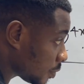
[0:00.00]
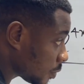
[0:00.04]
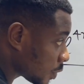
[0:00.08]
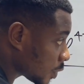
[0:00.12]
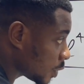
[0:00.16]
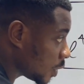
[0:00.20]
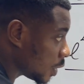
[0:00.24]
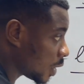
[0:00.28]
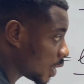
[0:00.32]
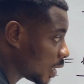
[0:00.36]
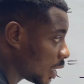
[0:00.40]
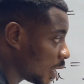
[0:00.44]

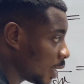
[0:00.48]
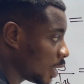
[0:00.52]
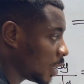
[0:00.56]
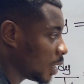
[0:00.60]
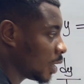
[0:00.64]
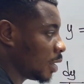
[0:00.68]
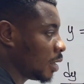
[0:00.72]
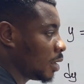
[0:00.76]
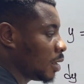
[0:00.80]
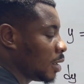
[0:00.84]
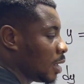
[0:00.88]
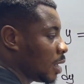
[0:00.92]
Okay.
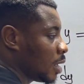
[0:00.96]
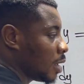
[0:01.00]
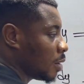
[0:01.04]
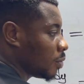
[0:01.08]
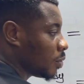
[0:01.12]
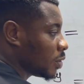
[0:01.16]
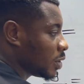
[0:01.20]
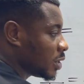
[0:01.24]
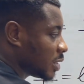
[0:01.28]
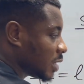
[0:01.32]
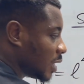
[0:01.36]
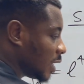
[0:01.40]

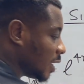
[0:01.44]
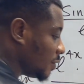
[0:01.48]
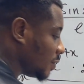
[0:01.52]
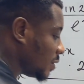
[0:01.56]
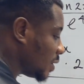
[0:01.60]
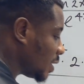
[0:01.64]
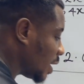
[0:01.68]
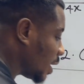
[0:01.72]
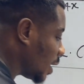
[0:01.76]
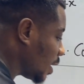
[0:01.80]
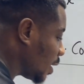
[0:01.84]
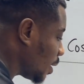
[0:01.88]
What is left
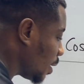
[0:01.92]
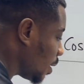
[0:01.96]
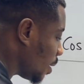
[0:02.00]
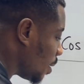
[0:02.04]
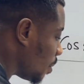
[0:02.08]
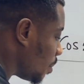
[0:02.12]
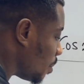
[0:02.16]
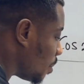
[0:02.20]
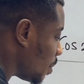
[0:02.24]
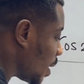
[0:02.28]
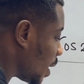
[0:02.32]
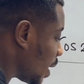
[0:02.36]
here?
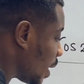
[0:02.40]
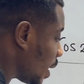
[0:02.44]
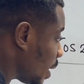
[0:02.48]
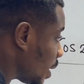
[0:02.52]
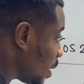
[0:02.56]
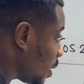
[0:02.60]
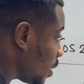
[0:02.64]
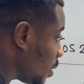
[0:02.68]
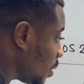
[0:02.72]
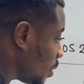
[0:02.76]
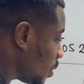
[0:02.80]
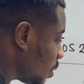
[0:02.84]

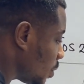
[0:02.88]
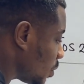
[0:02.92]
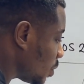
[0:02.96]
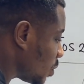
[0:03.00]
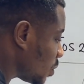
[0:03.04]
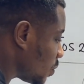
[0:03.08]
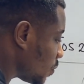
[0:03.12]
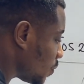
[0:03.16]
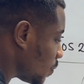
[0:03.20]
Minus